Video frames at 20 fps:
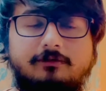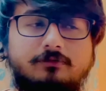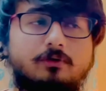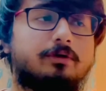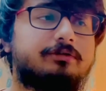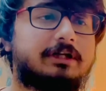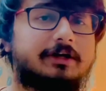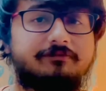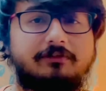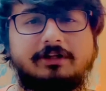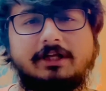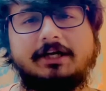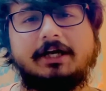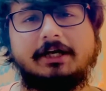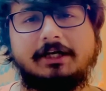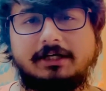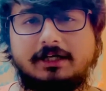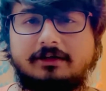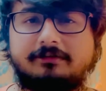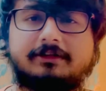course, after that,
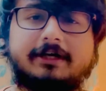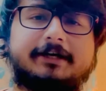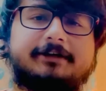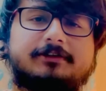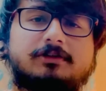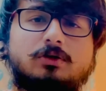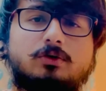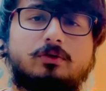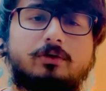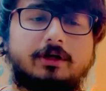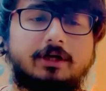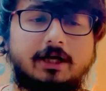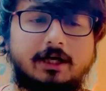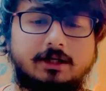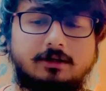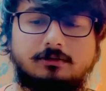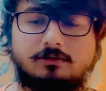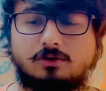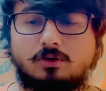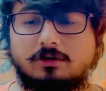it does get slower,
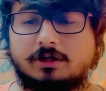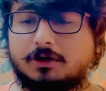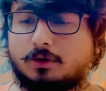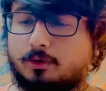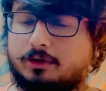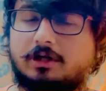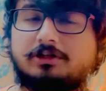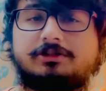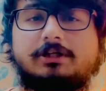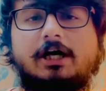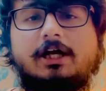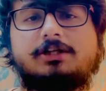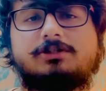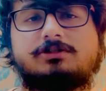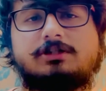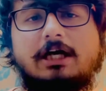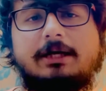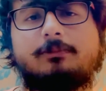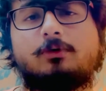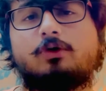and the total charge
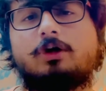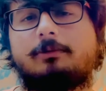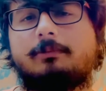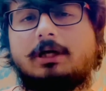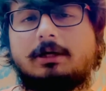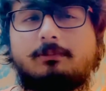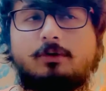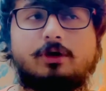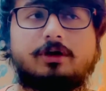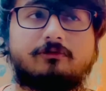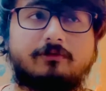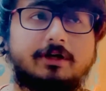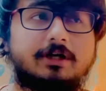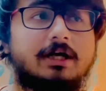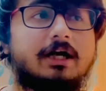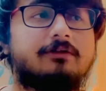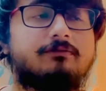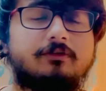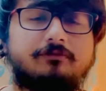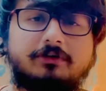time could be about 1
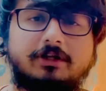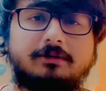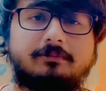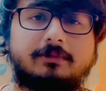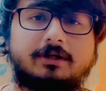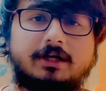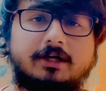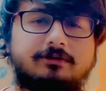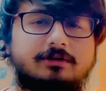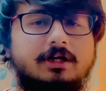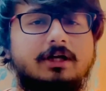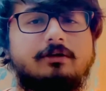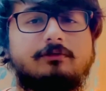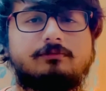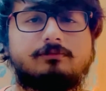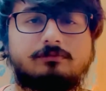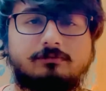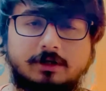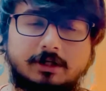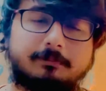hour 15 minutes or
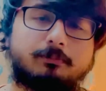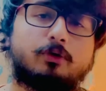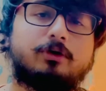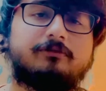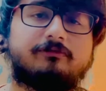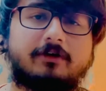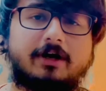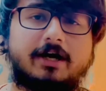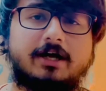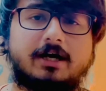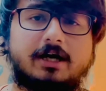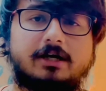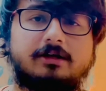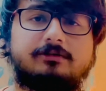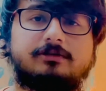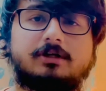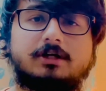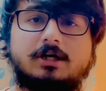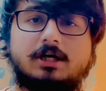1.5 hours.